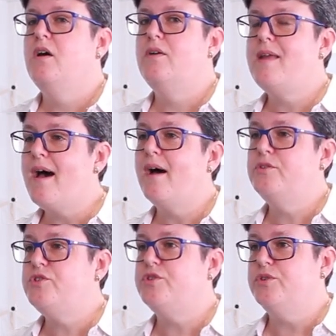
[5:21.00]
on
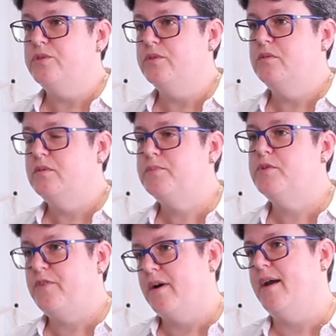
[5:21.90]
how to
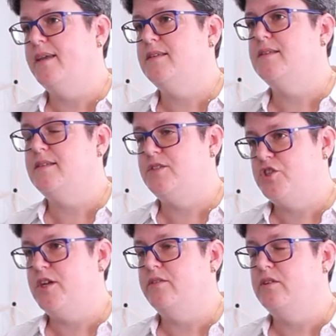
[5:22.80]
provide the
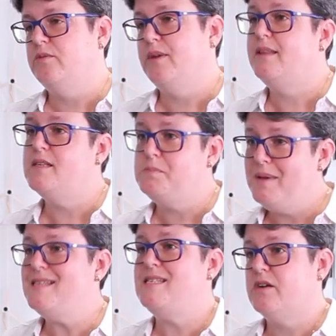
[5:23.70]
children with this
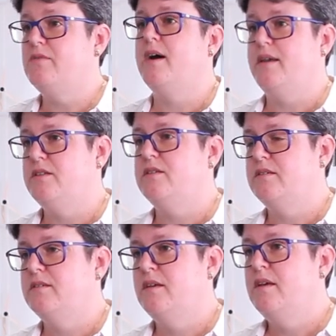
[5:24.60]
basic right,
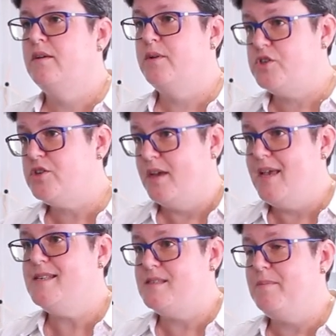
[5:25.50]
which
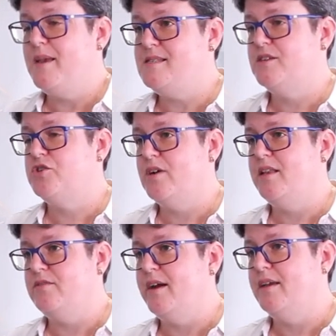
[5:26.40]
is a basic
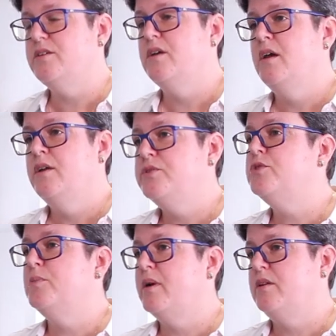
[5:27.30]
child right,
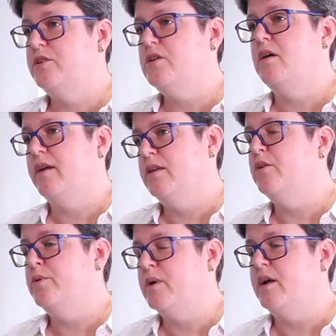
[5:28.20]
to mother tongue and home